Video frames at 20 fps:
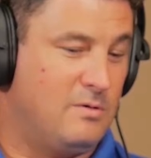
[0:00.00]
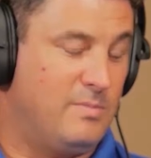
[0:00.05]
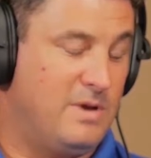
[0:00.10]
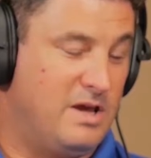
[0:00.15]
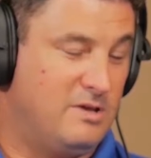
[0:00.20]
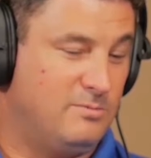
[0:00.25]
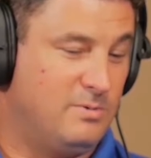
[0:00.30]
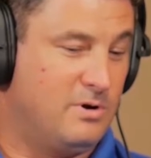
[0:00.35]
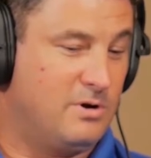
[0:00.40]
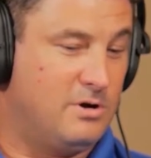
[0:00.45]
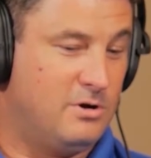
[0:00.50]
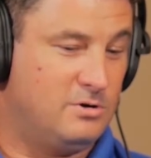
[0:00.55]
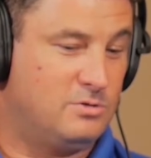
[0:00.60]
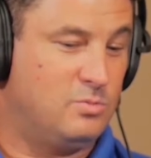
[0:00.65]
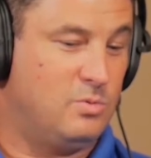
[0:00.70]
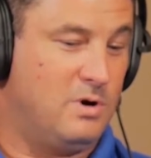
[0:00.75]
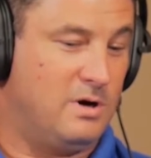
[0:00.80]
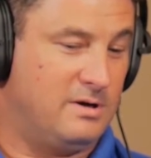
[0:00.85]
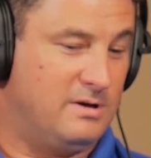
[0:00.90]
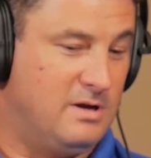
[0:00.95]
our baseball
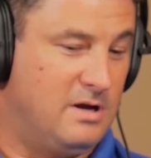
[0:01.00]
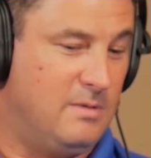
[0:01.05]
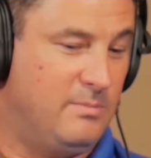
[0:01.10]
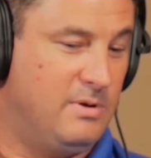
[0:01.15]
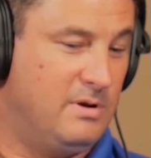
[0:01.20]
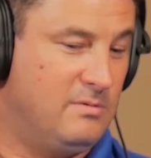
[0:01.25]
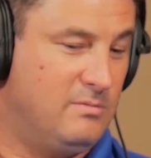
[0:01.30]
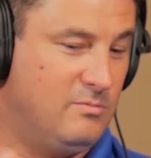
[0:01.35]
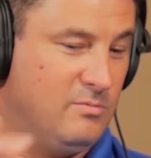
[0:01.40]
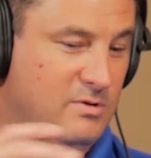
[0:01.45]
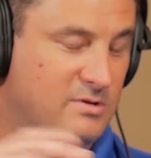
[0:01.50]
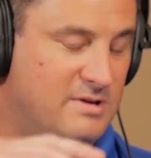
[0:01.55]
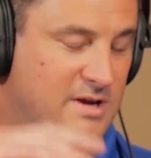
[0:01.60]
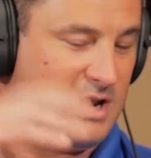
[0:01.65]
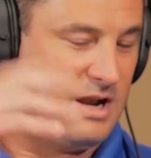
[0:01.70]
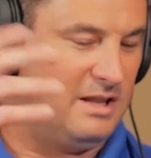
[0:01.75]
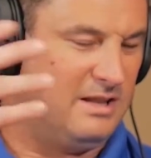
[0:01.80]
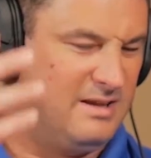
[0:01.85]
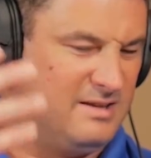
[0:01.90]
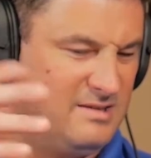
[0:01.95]
coach walked up and was
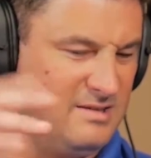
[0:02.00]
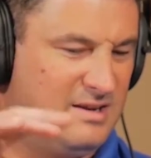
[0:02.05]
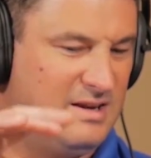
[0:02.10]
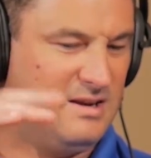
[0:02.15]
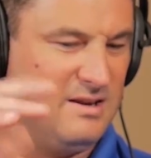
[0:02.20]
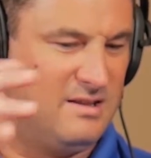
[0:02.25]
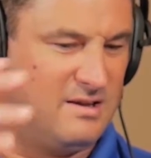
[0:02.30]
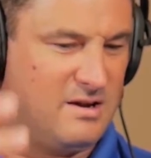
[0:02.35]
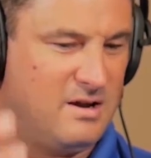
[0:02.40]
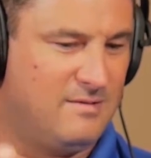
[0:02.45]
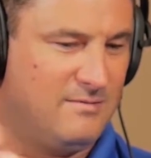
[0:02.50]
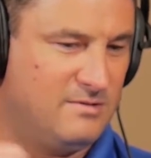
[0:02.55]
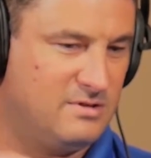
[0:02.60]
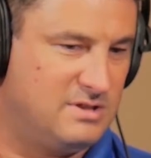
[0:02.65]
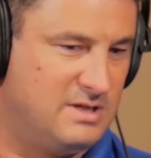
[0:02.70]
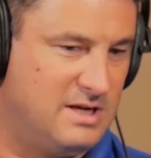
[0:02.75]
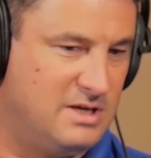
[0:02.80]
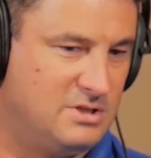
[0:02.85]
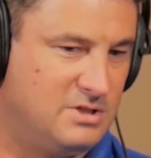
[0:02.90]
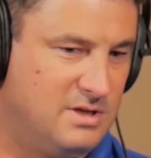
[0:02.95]
kind of listening to the
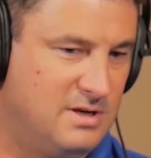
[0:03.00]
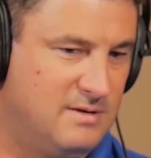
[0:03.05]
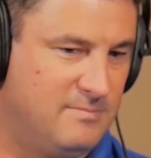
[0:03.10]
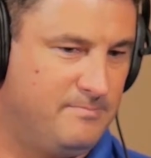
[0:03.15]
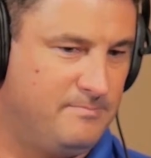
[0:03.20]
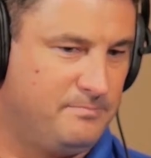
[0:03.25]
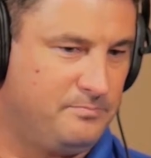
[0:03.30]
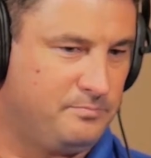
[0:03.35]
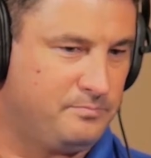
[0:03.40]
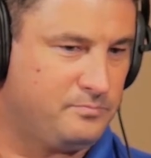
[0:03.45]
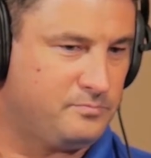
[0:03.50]
conversation and